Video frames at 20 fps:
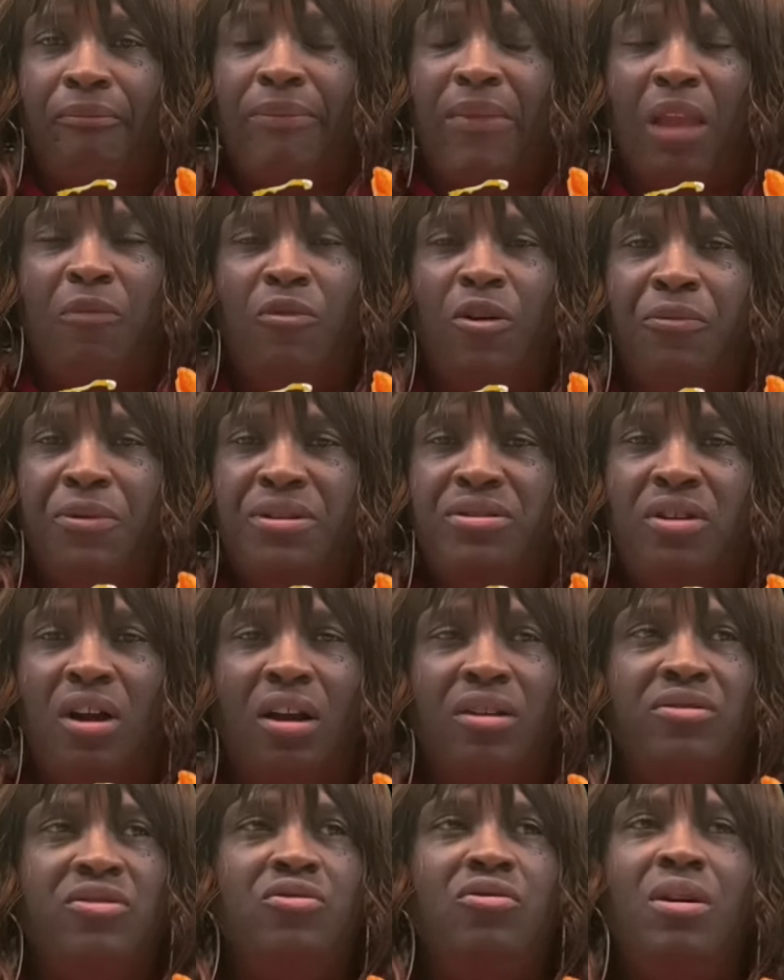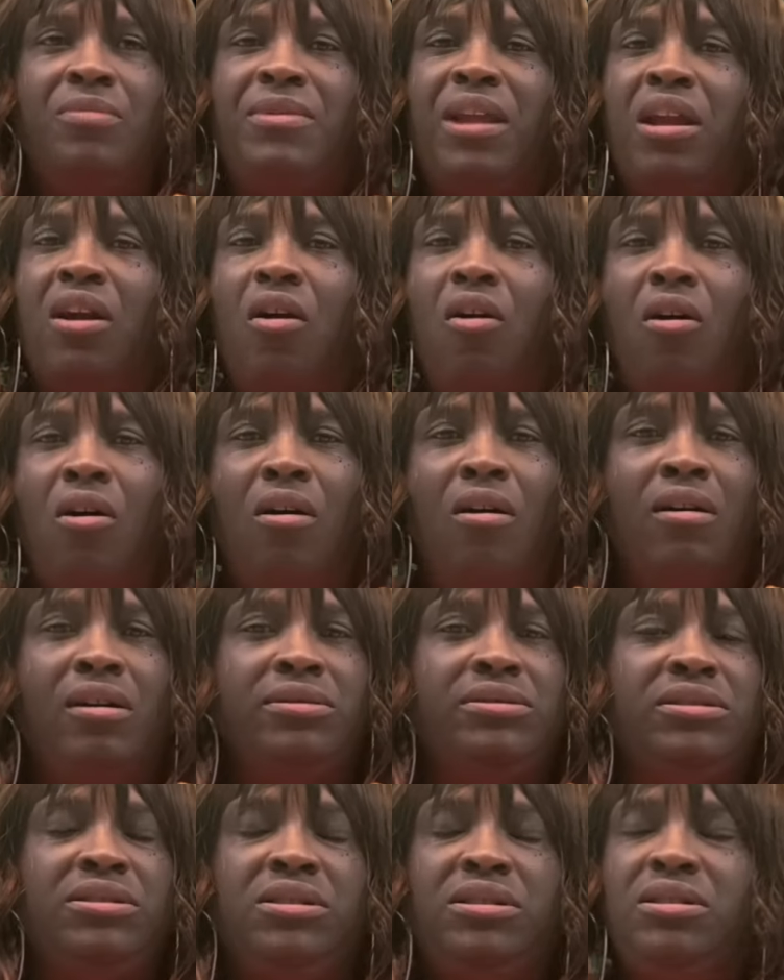And when we talk to them, they all
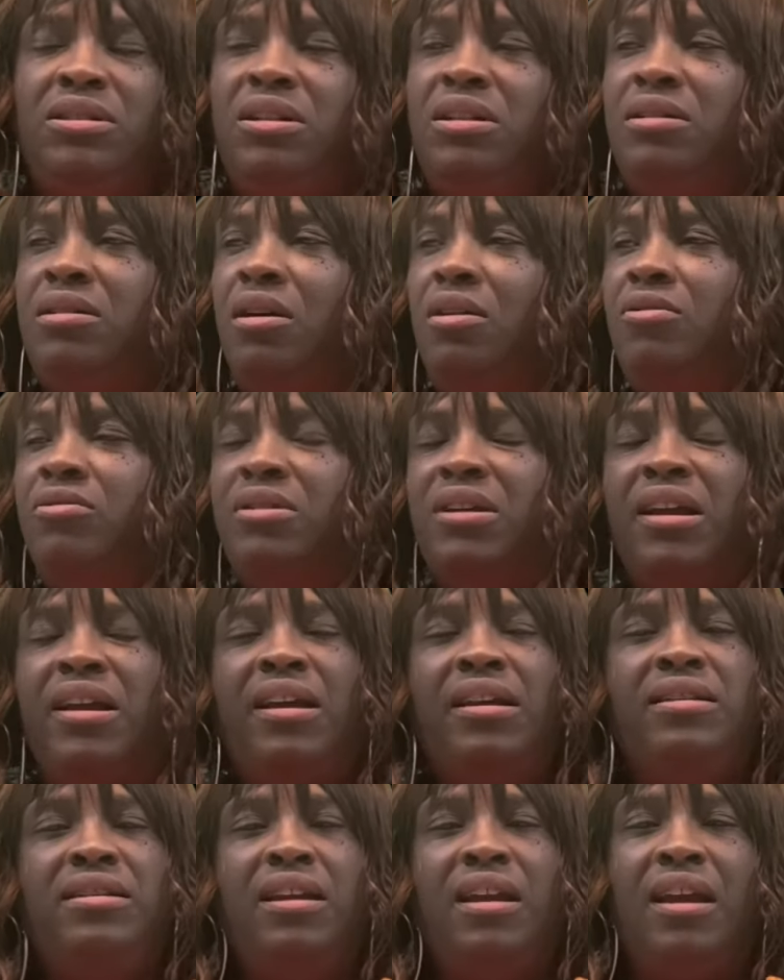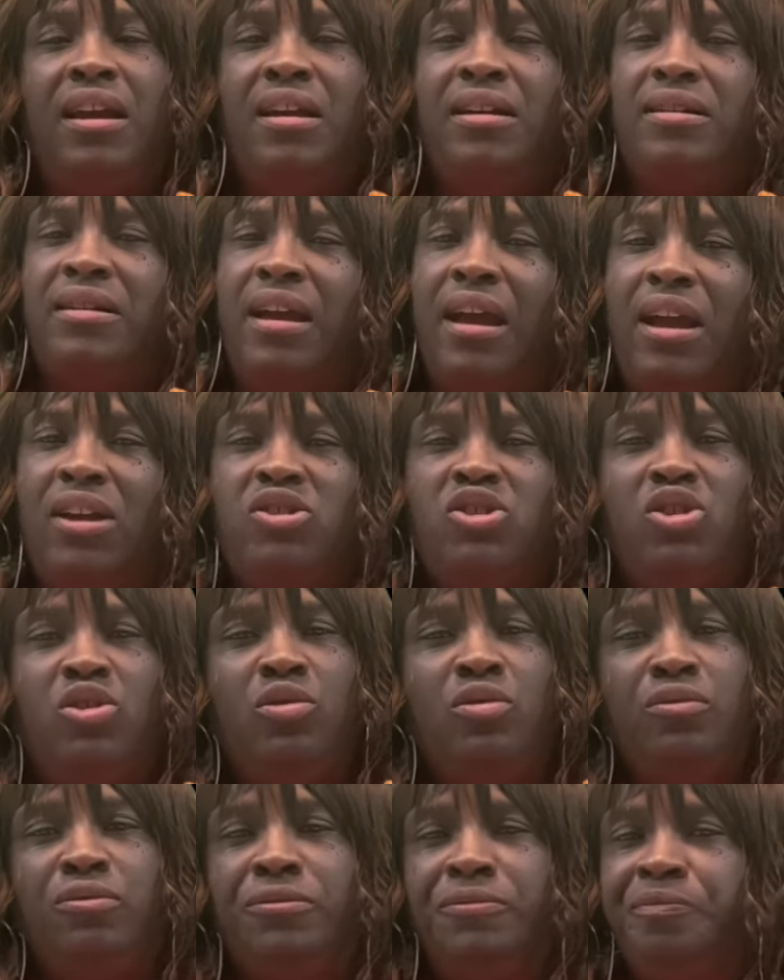good, okay, yeah, I got
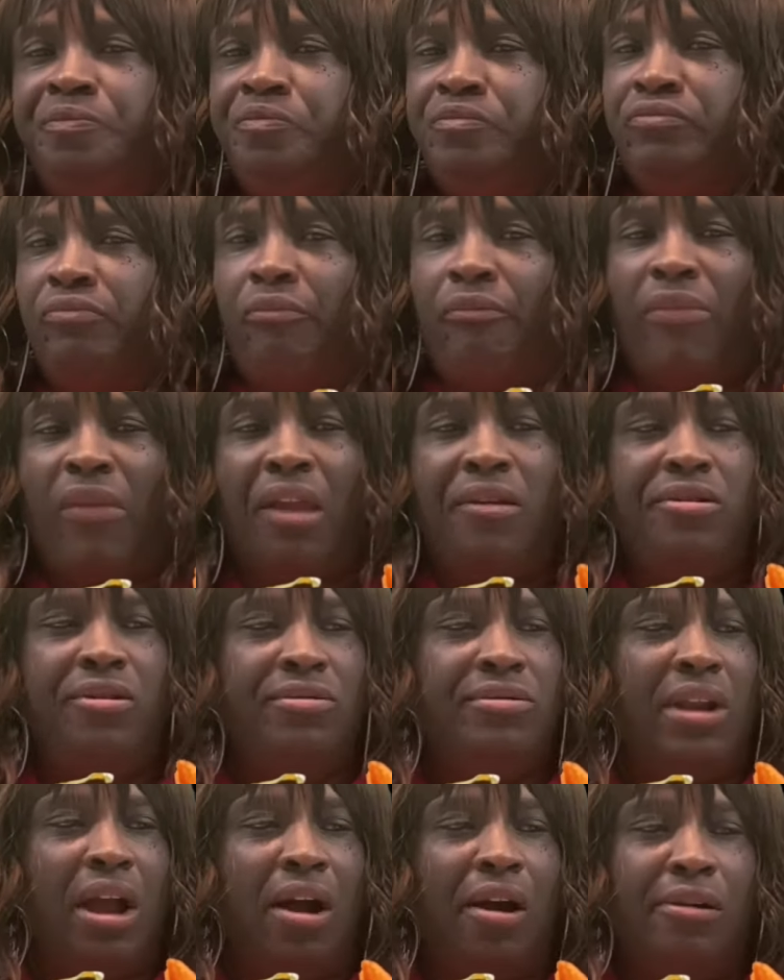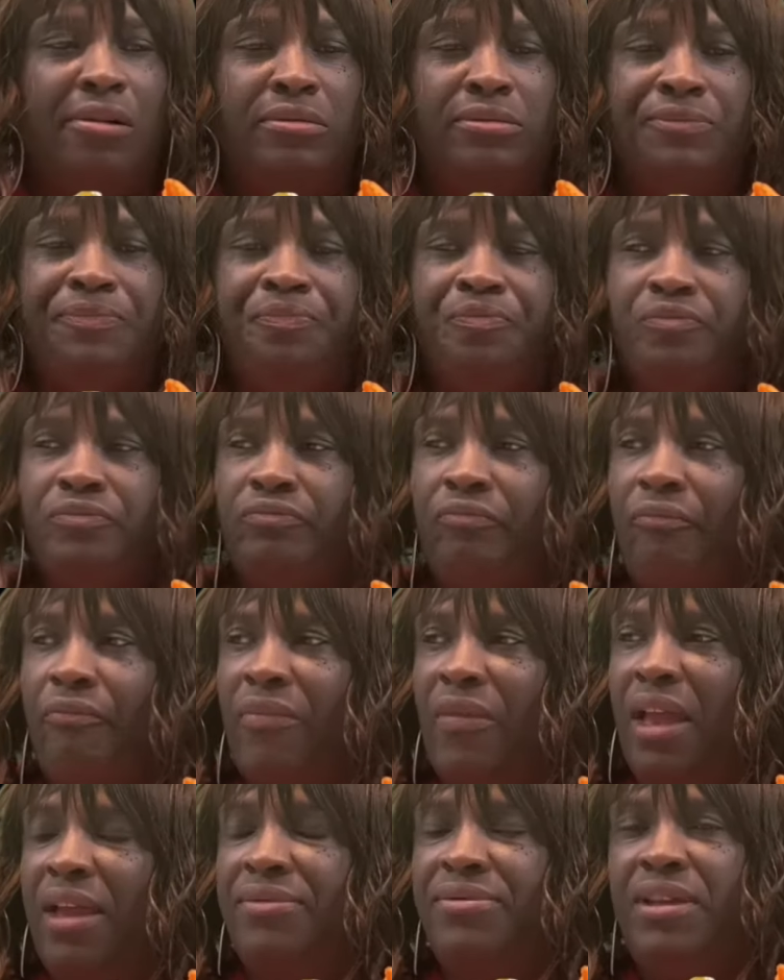you, you know.
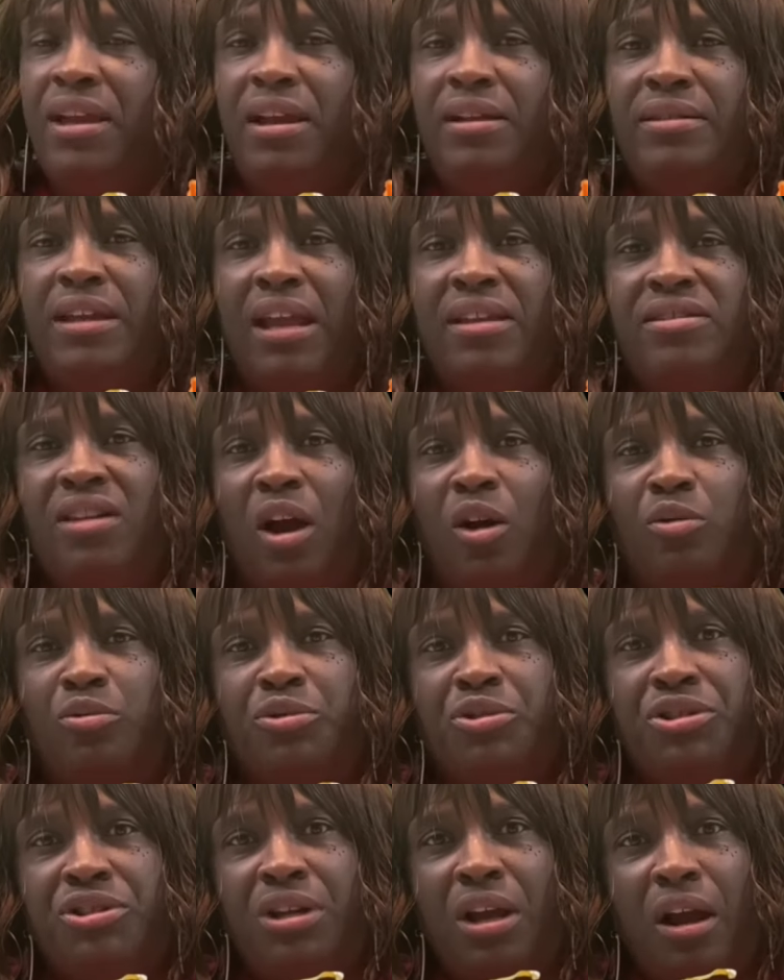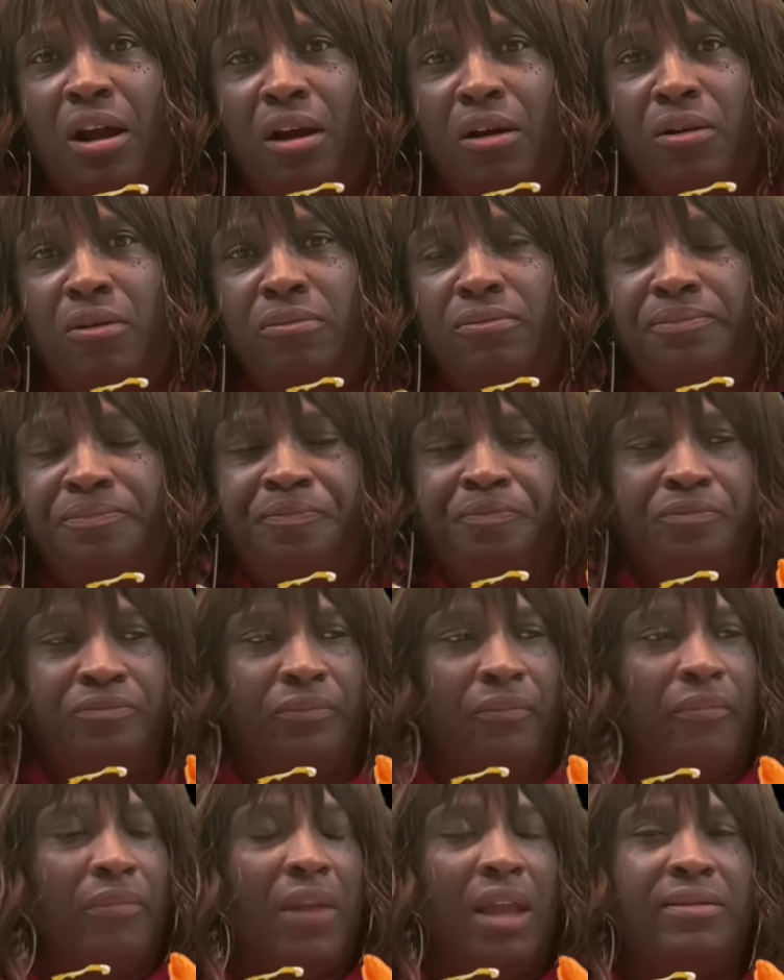And then they don't show,
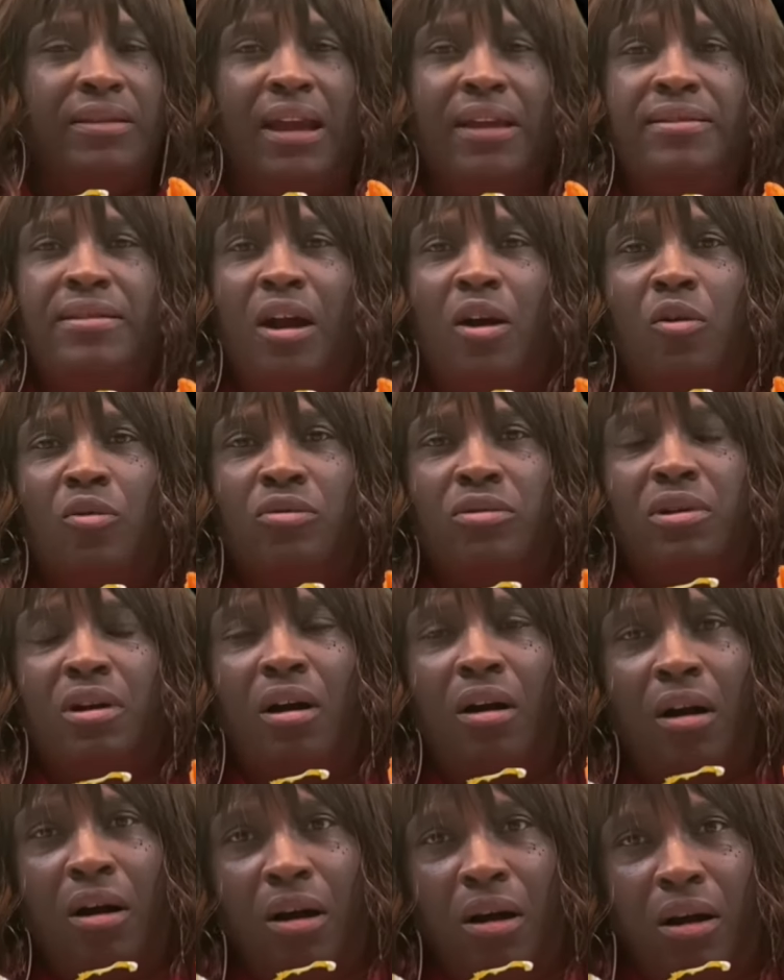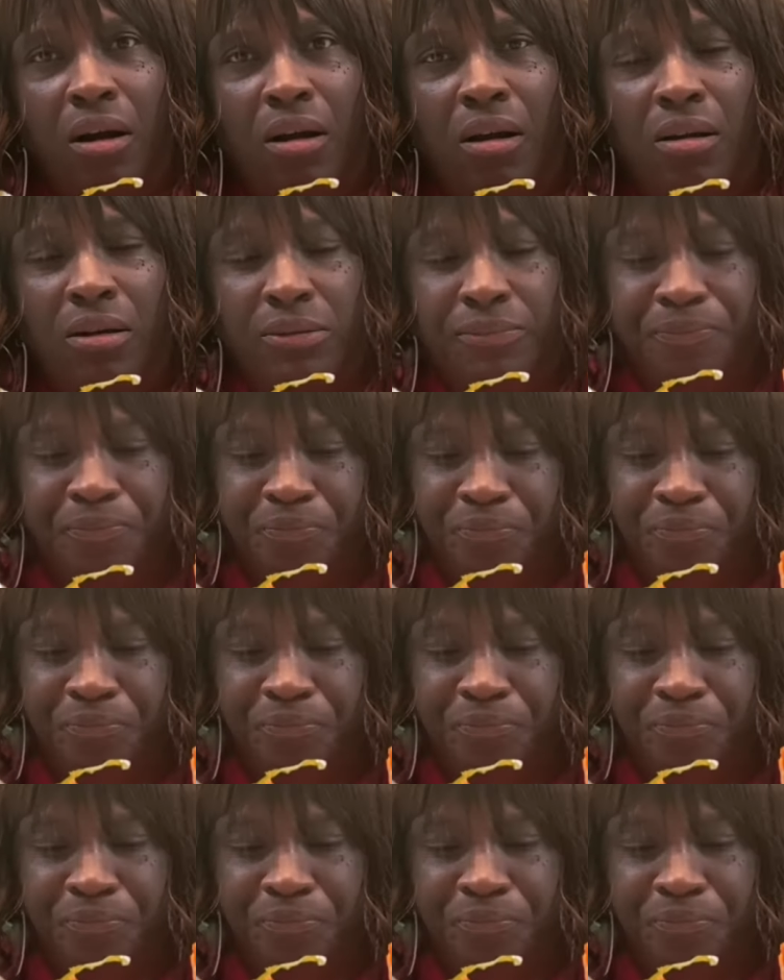they don't call.